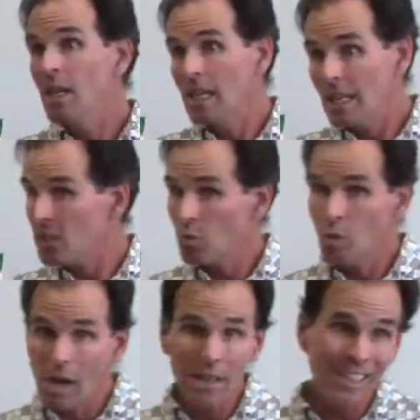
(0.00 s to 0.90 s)
and it's
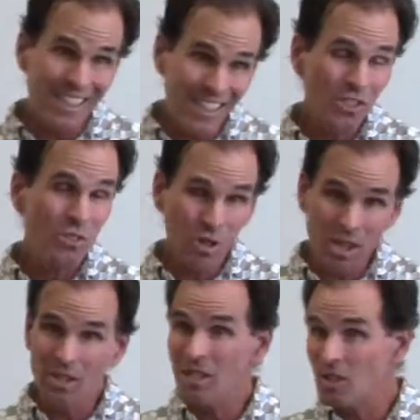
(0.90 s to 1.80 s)
one that
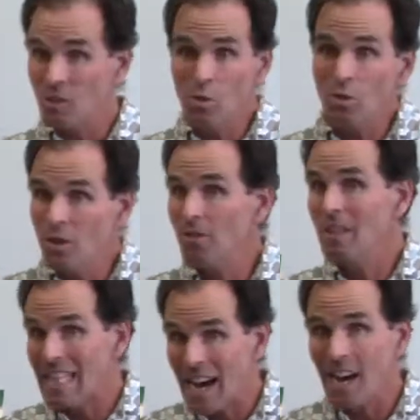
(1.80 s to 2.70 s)
historically schools have
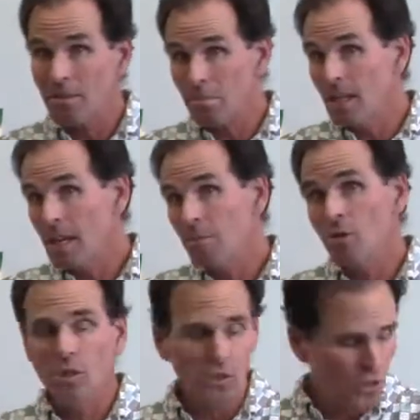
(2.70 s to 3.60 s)
not been
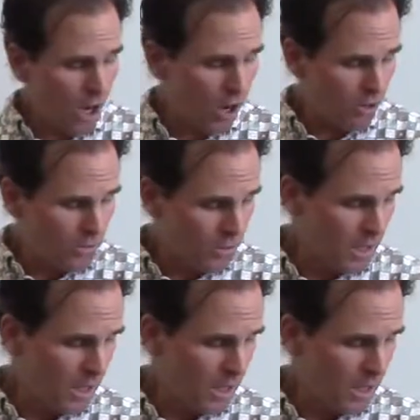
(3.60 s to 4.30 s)
able to solve.